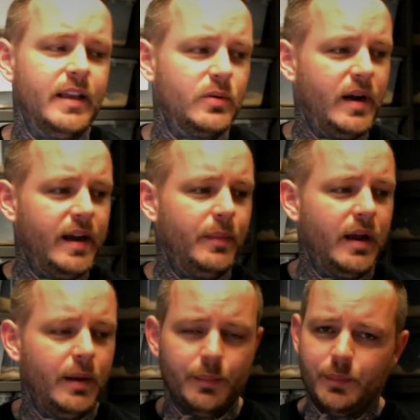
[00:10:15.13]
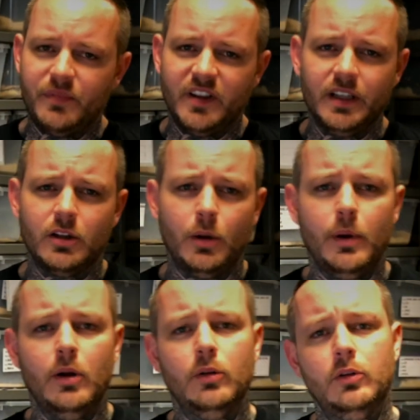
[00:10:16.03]
That's why I'm feeling
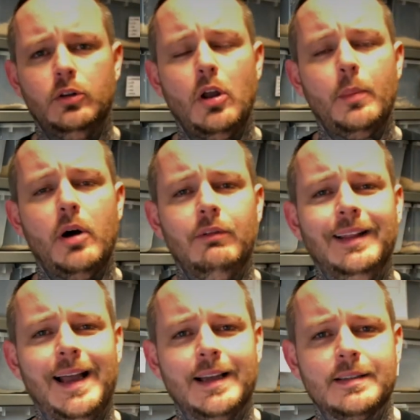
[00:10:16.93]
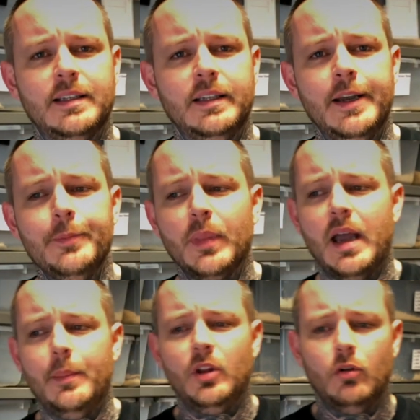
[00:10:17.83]
a lot more relaxed today.
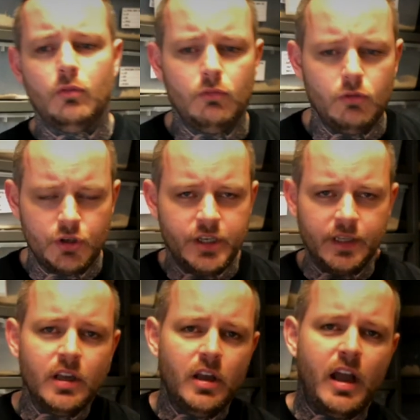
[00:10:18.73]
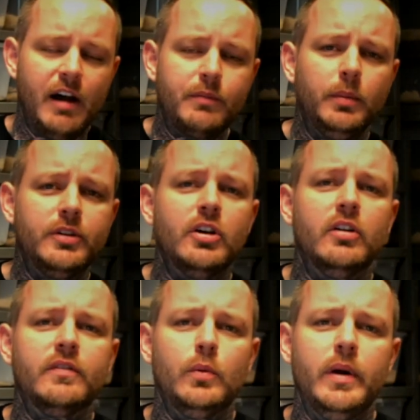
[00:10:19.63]
I'm not rushing. I've probably
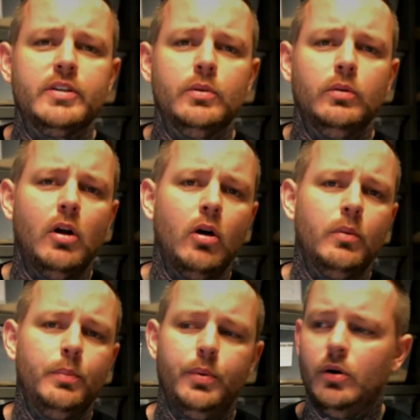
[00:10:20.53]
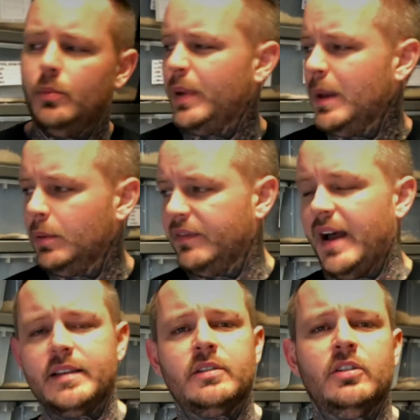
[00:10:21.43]
talked for way too long, but people have
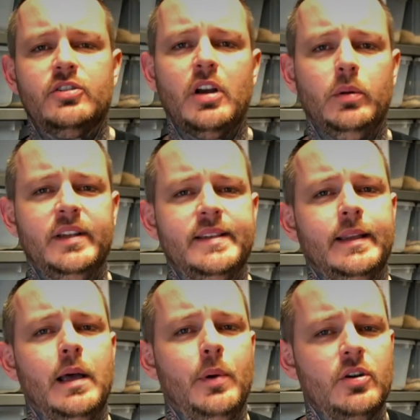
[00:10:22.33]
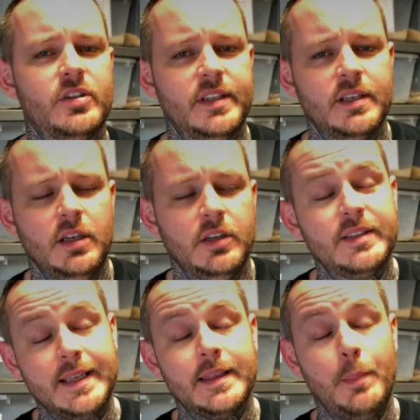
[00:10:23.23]
asked, so I want to
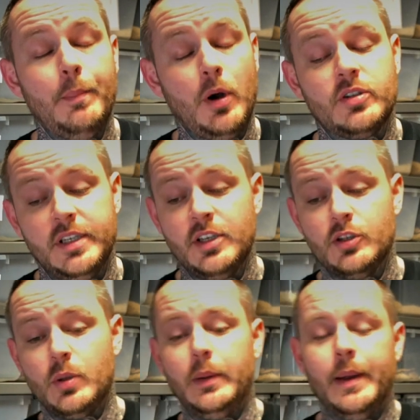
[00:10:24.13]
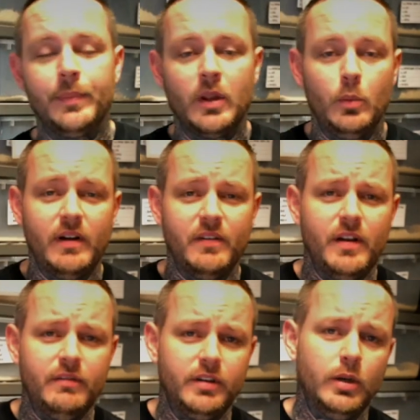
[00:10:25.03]
tick them boxes. So anyway, without
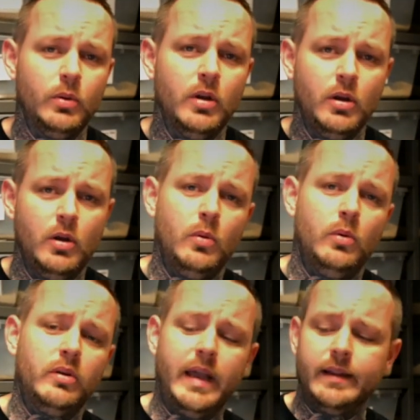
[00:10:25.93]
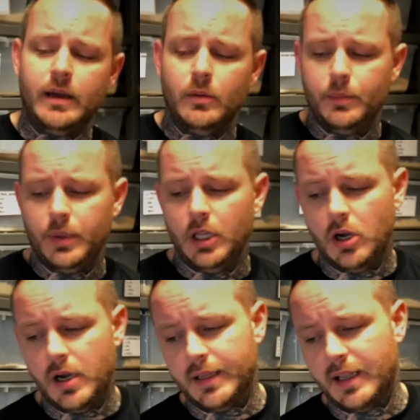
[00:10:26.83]
further ado, we'll get down
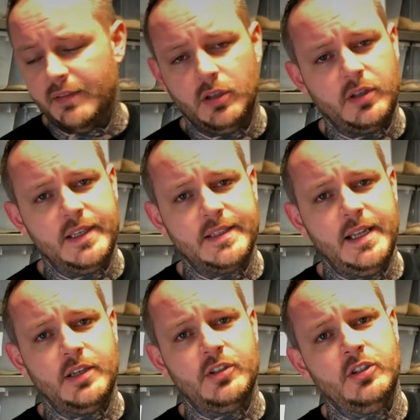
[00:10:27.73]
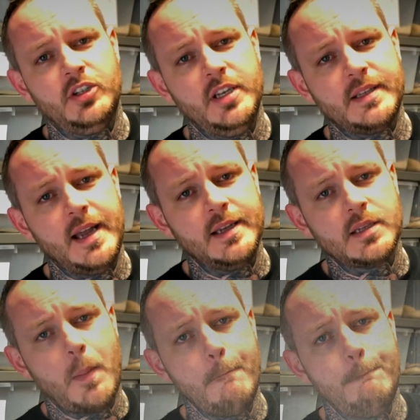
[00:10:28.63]
below and have a look at these snakes. Cheers, guys.